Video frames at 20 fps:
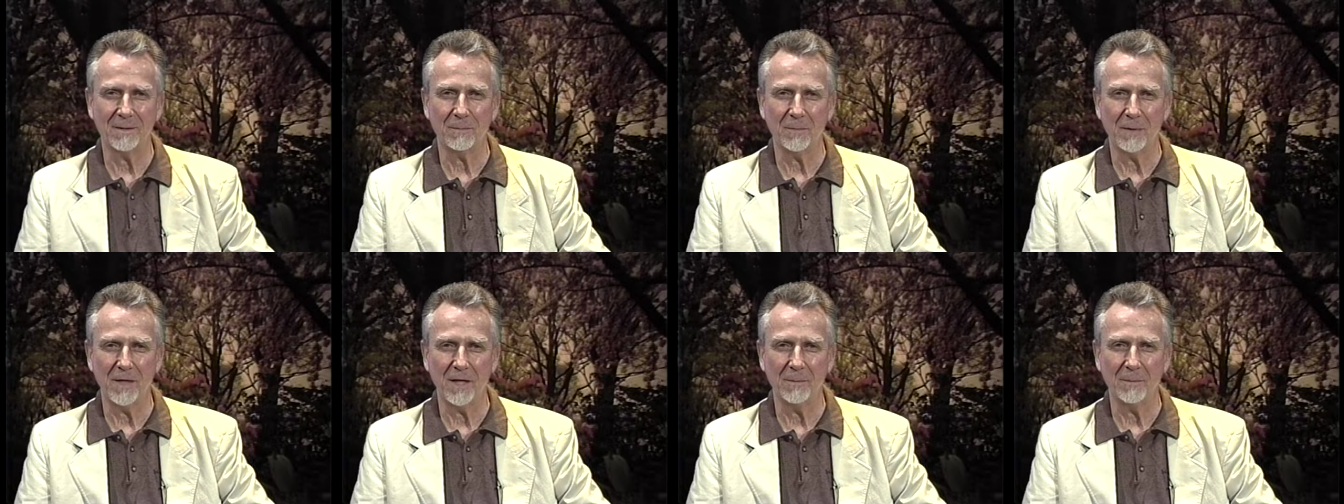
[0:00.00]

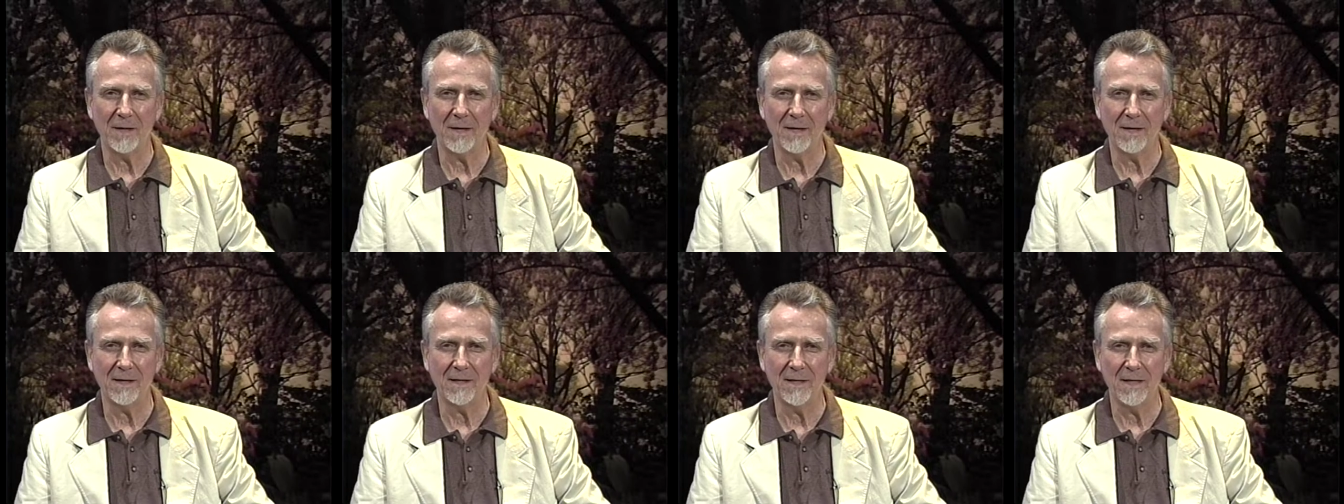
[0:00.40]
played
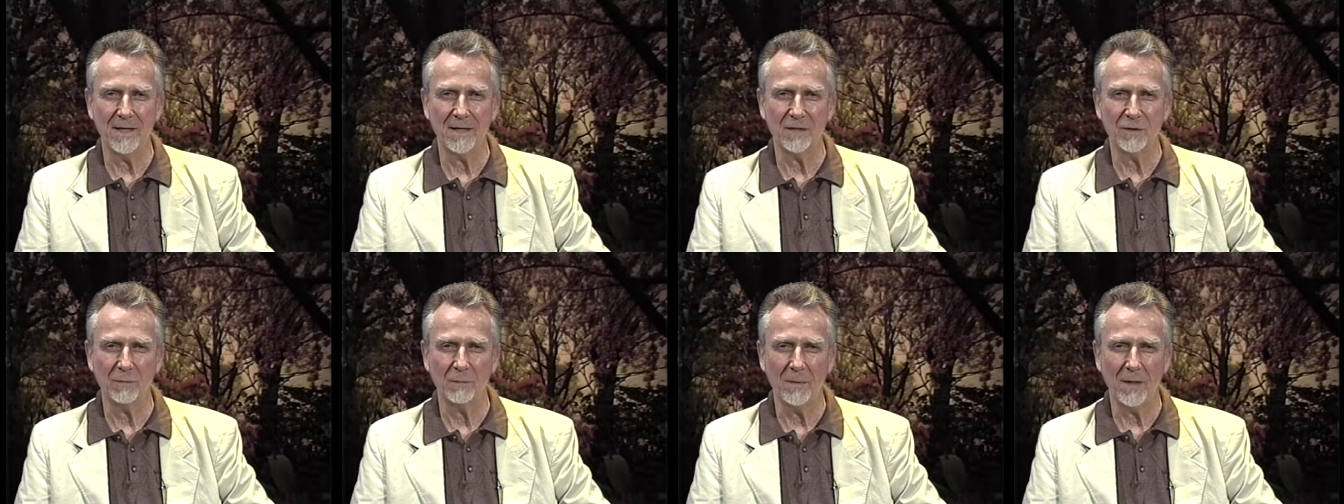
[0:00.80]
by
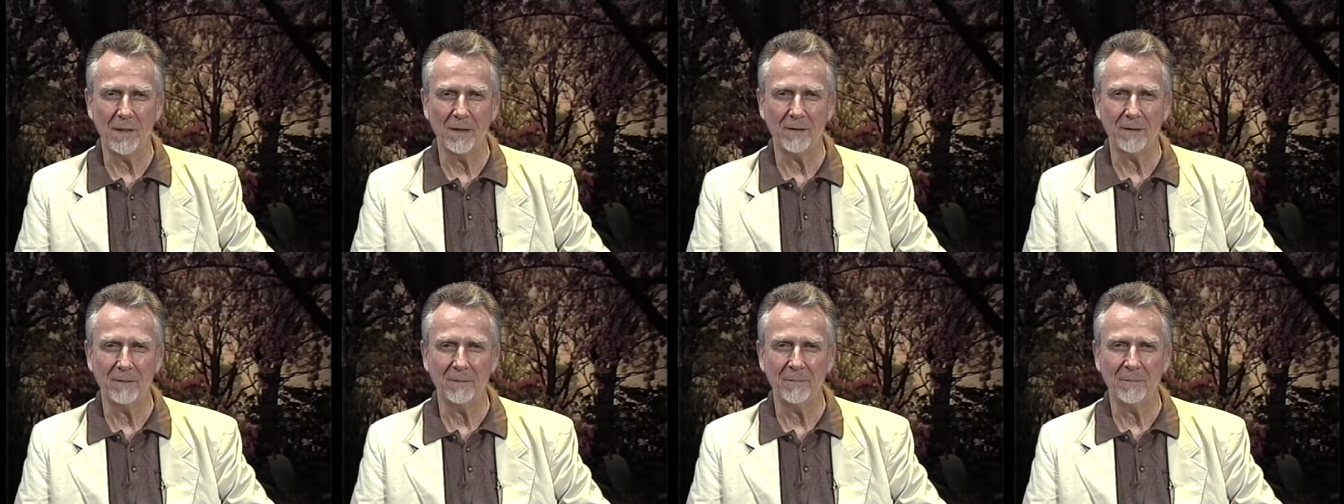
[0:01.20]
Dennis
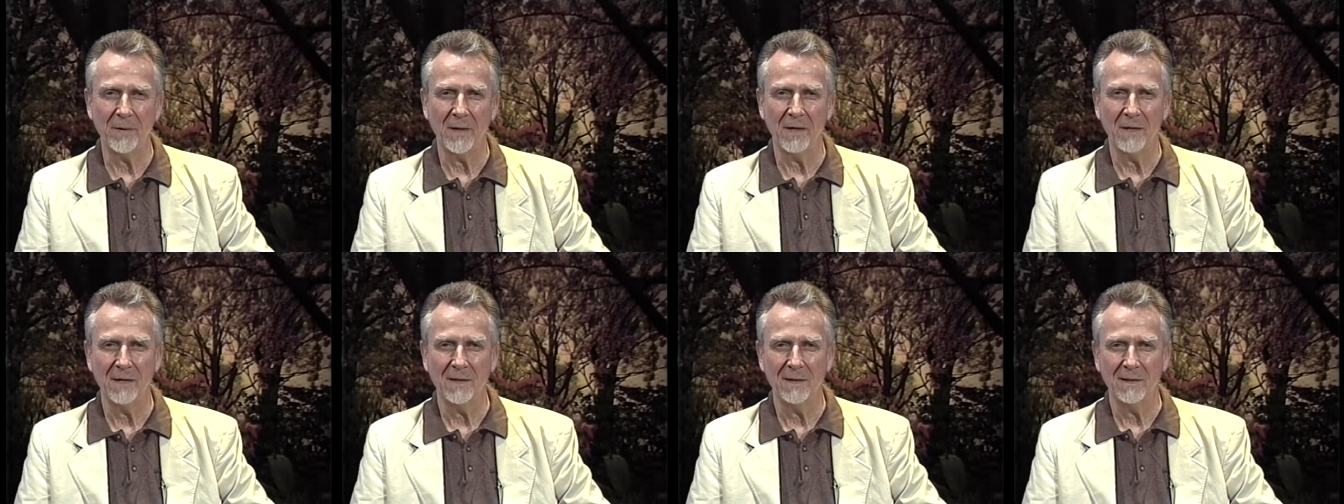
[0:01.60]
Miller.
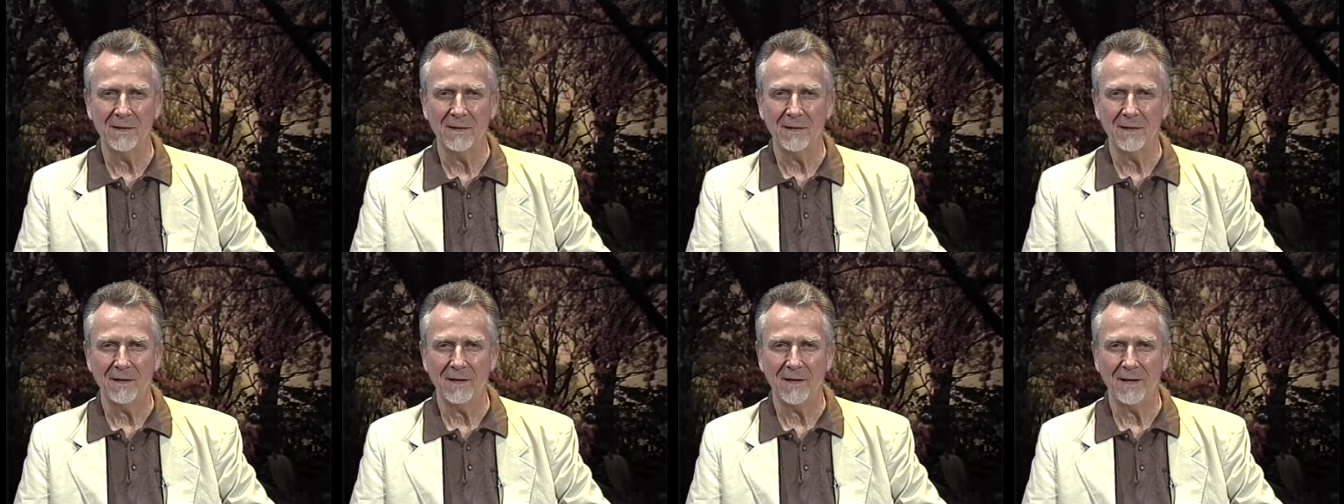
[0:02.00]

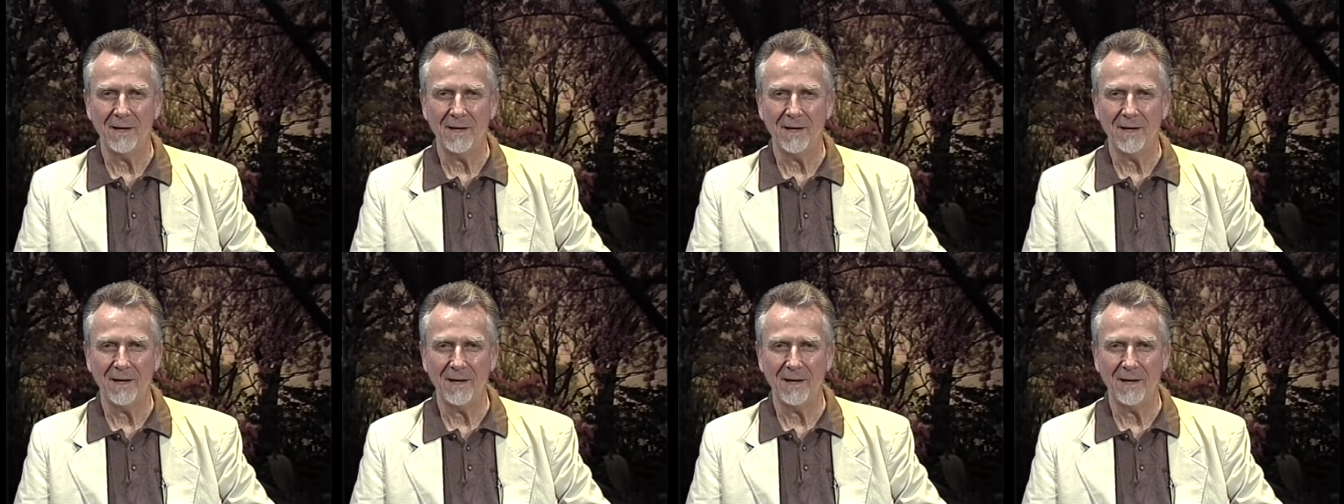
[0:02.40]
He